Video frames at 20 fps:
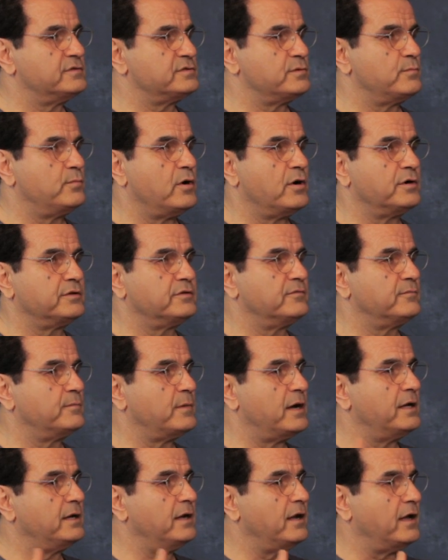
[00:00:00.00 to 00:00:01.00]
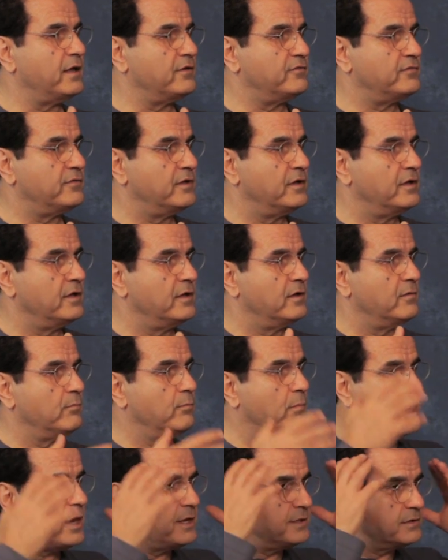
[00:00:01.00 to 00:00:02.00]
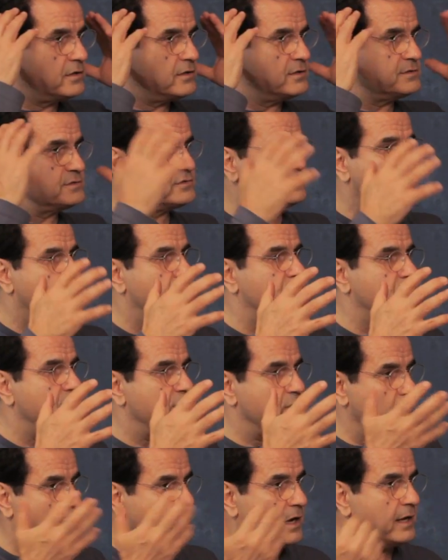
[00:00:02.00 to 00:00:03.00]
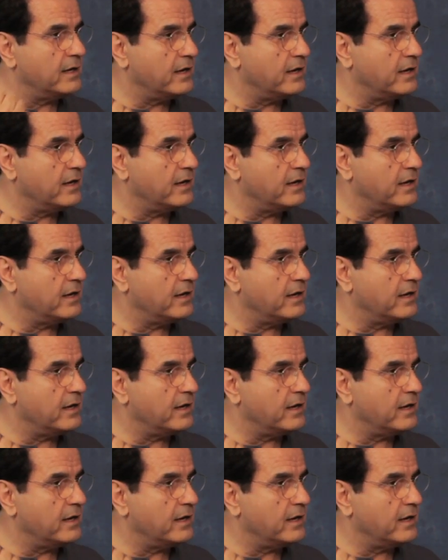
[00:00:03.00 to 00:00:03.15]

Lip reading: is a part of my life. Mind constructed my